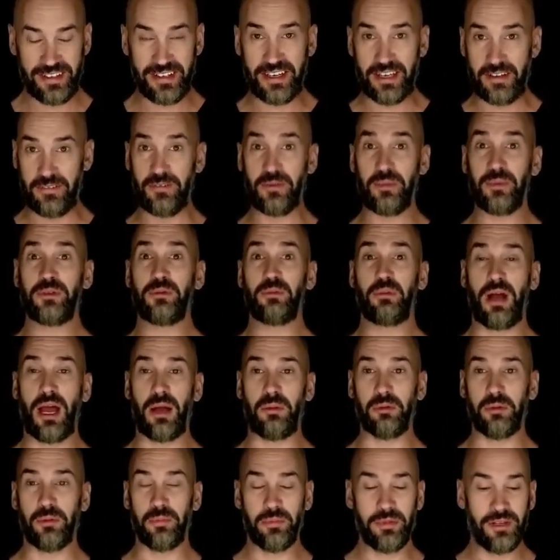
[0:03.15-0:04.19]
infamous
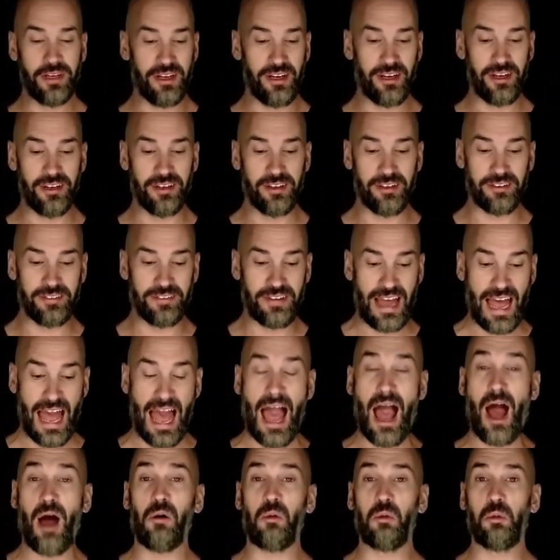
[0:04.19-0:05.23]
problem of
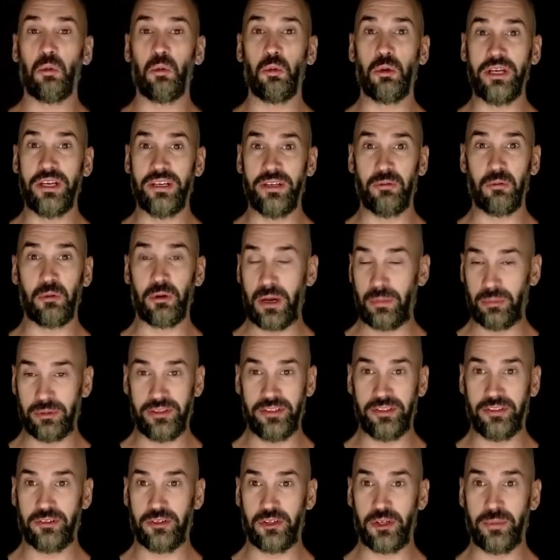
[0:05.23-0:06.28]
how we were able
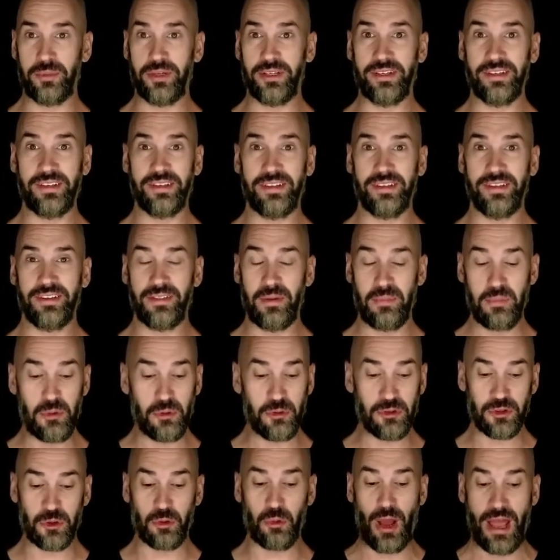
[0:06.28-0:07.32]
to determine the
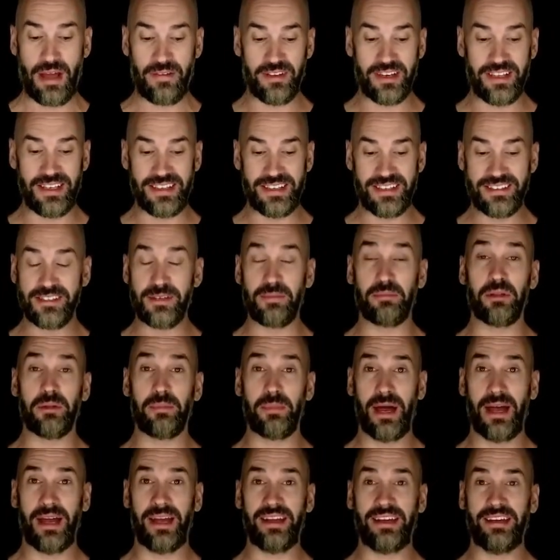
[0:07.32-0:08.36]
moon's gravity simply
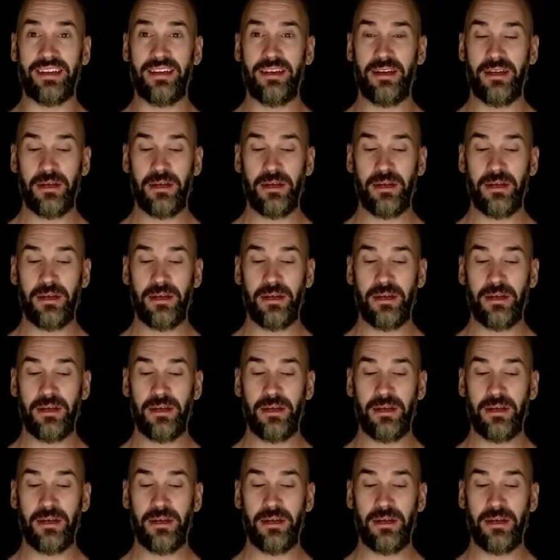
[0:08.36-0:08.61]
by